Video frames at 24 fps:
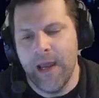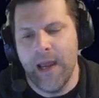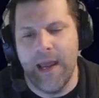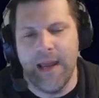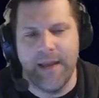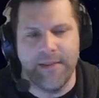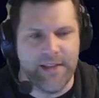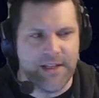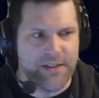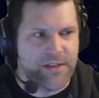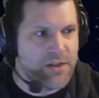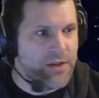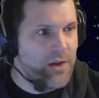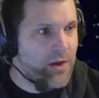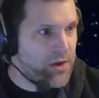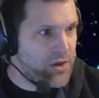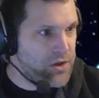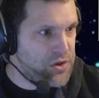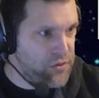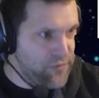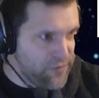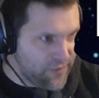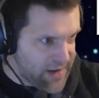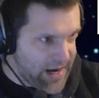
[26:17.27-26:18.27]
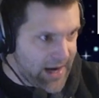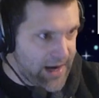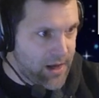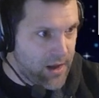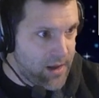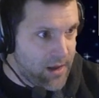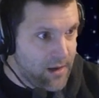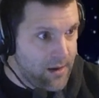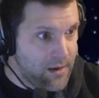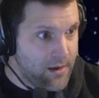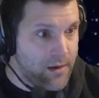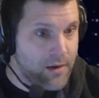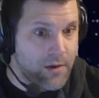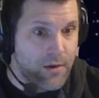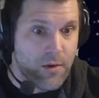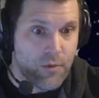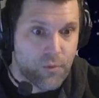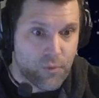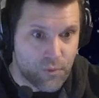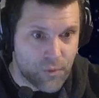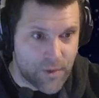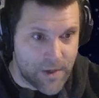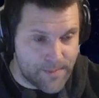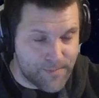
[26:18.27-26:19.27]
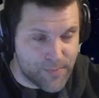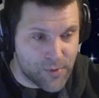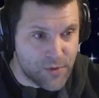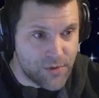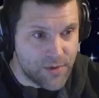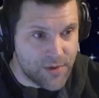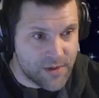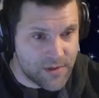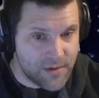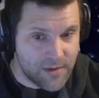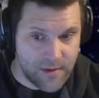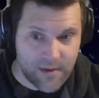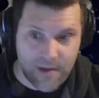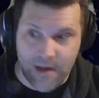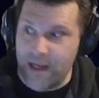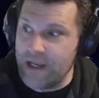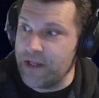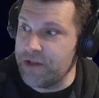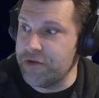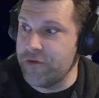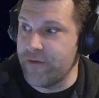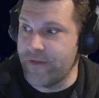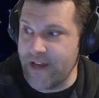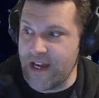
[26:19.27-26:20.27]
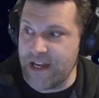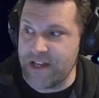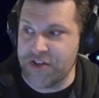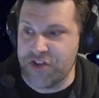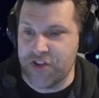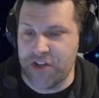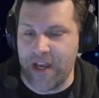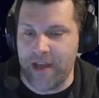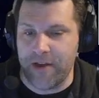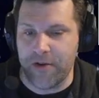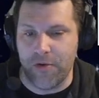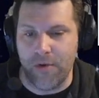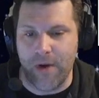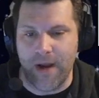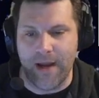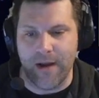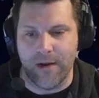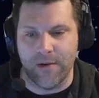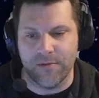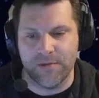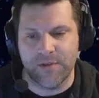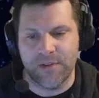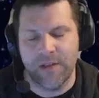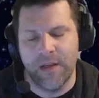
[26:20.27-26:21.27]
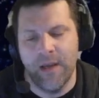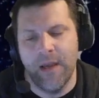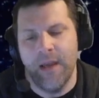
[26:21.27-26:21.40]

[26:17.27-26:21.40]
And that's, you've got Reapers and you've got Shadowhounds.